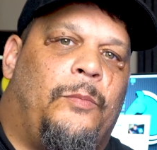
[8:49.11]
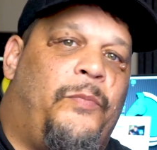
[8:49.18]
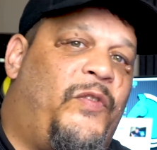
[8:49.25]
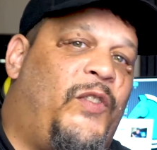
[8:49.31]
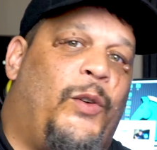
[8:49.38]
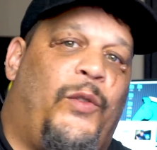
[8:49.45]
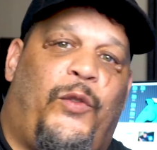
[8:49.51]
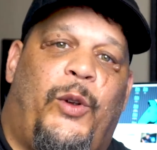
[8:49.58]

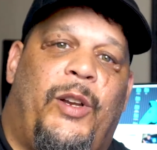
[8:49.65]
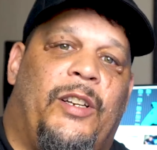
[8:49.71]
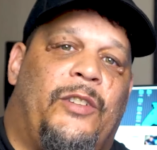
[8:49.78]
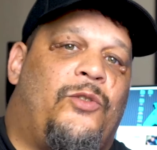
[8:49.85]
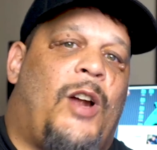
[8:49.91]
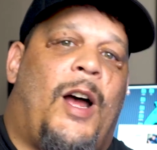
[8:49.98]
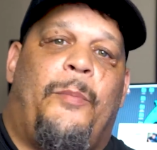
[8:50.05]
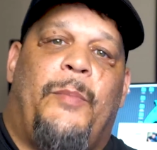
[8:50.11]
feel free to
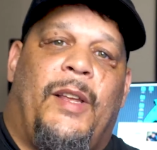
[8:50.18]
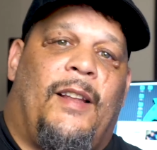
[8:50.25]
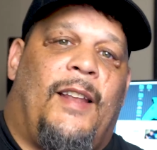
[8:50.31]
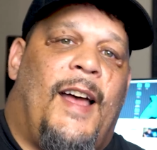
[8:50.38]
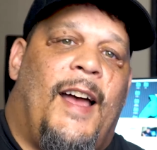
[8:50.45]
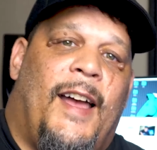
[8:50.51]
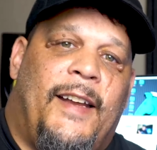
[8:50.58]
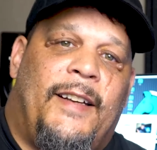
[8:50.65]
drop me a
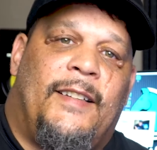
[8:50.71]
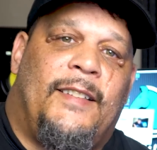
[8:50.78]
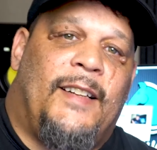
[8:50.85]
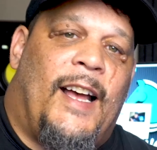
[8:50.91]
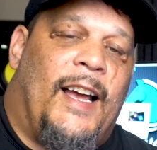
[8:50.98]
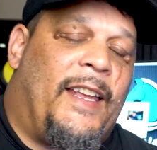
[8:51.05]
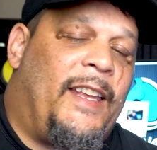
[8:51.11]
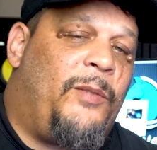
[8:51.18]
line.
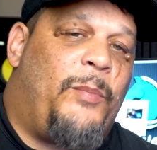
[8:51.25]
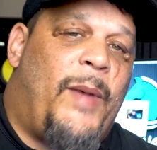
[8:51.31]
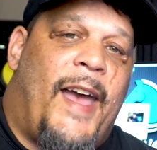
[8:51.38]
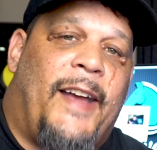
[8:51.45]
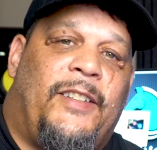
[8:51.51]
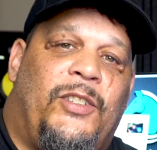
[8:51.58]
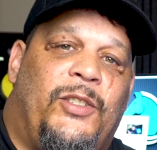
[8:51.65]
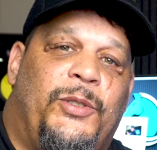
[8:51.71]
I'll get
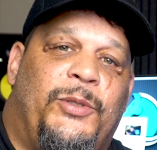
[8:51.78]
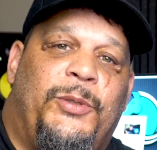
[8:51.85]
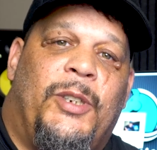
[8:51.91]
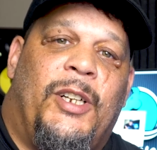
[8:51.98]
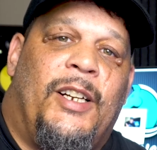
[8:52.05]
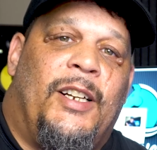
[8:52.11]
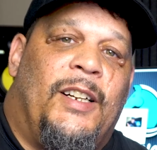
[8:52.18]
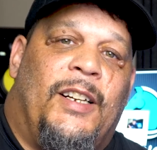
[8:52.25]
back to you,
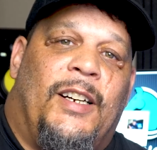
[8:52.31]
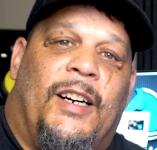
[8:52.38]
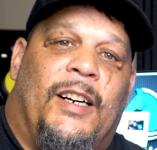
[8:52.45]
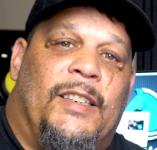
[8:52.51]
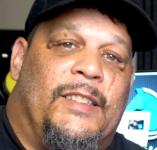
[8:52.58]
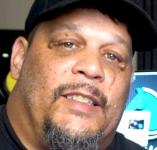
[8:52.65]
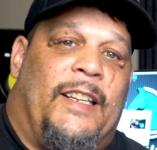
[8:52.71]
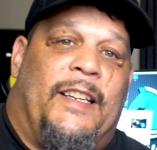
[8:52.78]

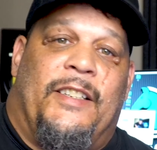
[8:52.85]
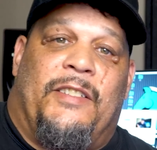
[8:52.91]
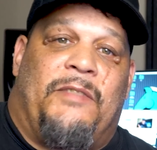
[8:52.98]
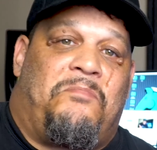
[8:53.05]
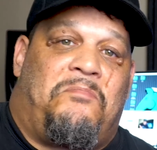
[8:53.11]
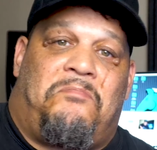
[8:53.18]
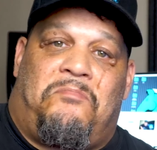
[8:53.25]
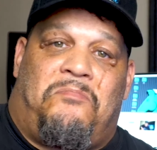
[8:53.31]
and
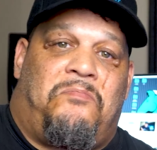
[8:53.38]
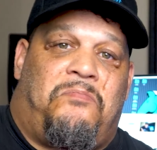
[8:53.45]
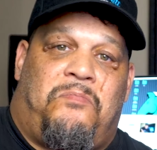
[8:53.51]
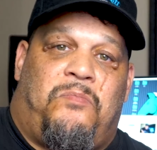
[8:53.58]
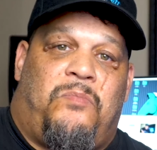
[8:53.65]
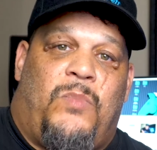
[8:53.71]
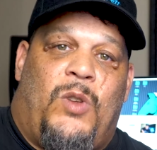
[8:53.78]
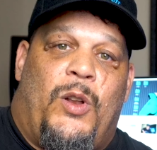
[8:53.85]

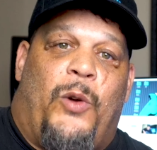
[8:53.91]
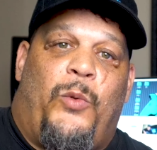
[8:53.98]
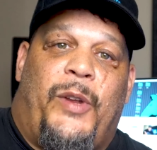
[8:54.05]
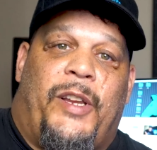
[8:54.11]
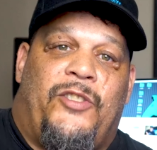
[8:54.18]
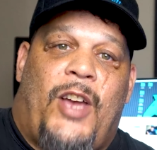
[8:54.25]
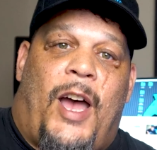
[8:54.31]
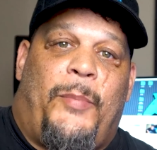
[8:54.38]
we
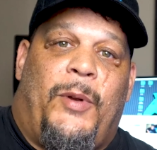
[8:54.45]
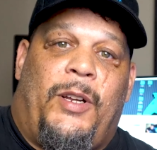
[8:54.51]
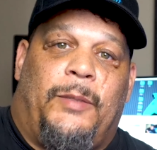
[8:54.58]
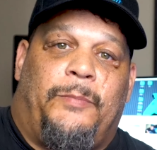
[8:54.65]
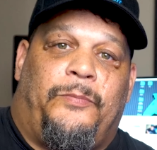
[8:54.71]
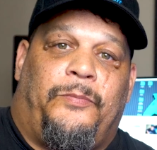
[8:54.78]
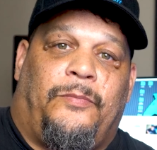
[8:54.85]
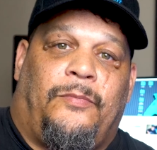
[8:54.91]
can chop it
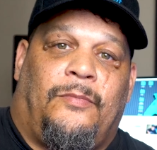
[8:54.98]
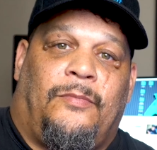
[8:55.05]
up.